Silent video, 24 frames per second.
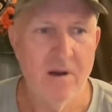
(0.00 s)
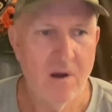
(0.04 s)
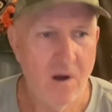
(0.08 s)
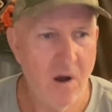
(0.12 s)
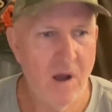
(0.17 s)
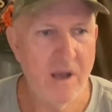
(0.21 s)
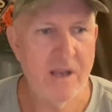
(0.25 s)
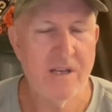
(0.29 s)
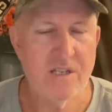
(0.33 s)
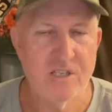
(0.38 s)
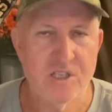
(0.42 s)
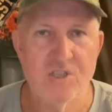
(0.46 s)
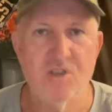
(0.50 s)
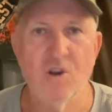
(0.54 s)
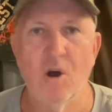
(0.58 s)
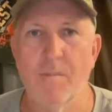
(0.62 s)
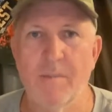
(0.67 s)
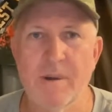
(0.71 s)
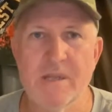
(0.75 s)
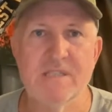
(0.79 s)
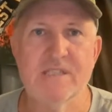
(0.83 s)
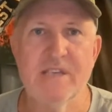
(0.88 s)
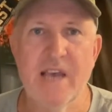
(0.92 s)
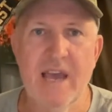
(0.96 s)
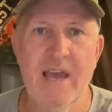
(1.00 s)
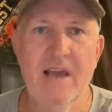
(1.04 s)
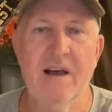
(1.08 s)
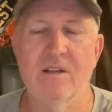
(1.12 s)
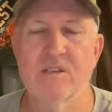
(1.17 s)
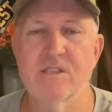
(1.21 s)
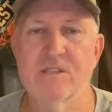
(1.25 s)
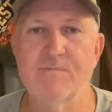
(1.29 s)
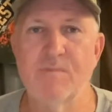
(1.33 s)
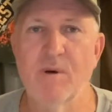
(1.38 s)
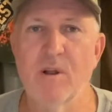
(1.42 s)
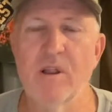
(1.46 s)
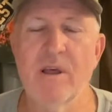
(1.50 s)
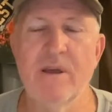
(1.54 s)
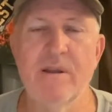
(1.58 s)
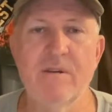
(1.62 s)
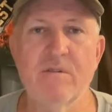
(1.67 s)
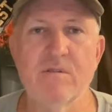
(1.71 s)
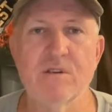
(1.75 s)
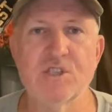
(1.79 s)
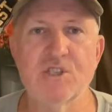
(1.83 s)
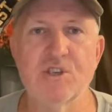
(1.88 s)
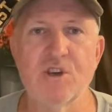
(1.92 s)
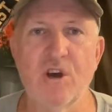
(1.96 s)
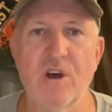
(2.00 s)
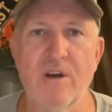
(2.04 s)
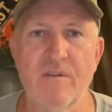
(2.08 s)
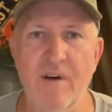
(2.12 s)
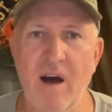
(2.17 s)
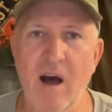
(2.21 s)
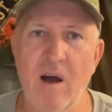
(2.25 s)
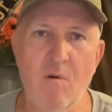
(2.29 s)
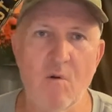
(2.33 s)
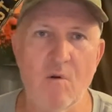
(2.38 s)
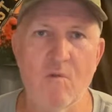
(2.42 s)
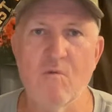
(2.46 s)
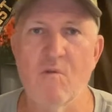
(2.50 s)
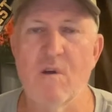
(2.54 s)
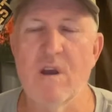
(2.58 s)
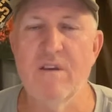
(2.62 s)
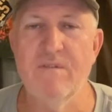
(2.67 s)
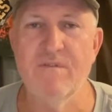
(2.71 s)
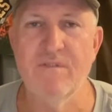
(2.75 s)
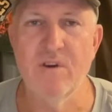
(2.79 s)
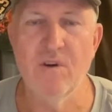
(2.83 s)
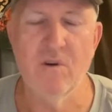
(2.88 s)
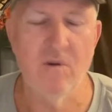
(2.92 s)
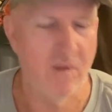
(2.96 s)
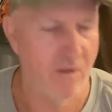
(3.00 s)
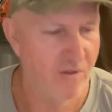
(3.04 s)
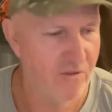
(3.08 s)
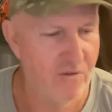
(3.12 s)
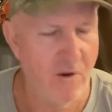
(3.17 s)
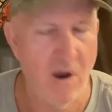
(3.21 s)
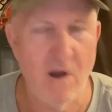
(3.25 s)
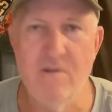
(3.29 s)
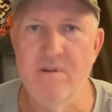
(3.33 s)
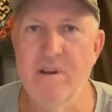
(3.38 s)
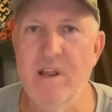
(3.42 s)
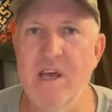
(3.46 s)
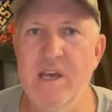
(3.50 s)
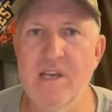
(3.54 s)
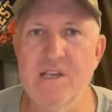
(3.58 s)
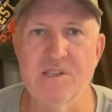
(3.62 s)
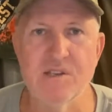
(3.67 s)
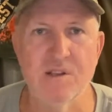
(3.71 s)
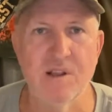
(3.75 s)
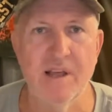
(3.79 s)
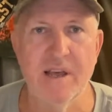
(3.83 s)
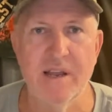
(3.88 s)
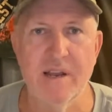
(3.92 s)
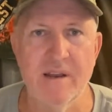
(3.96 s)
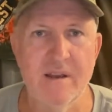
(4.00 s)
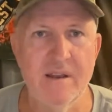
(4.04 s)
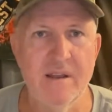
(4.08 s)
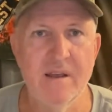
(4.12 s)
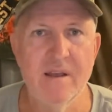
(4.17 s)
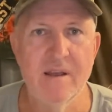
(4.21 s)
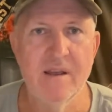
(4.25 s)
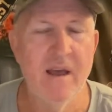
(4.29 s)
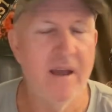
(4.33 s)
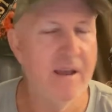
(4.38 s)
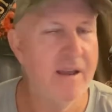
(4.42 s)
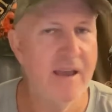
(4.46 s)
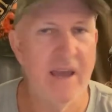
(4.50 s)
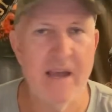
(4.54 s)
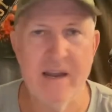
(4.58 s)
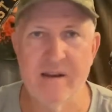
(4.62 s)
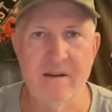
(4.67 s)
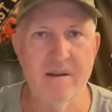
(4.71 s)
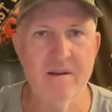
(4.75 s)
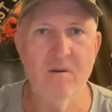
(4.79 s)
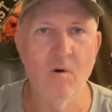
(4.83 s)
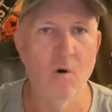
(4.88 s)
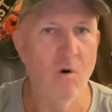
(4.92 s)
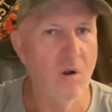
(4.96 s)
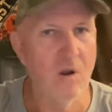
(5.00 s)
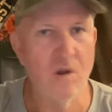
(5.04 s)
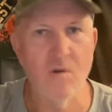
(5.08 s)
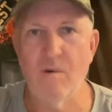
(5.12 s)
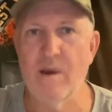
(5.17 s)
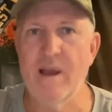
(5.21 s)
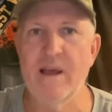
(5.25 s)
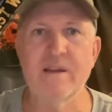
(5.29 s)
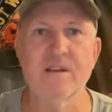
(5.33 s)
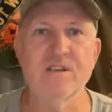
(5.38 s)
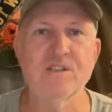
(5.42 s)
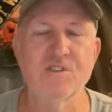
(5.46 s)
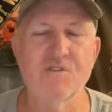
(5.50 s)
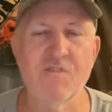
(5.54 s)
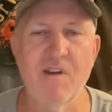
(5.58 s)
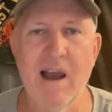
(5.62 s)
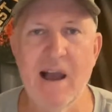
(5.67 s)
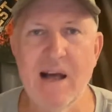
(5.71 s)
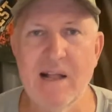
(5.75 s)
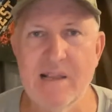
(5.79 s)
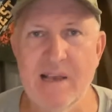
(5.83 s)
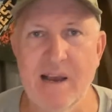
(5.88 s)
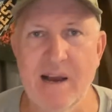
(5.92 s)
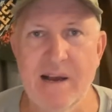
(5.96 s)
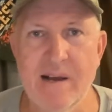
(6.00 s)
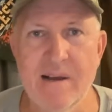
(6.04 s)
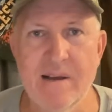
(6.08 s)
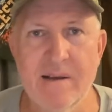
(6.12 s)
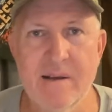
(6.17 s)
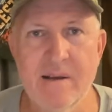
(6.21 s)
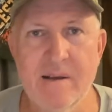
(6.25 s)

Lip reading: I can stop at towns, pull into a servo and refuel and throw diesel in and get all around Australia.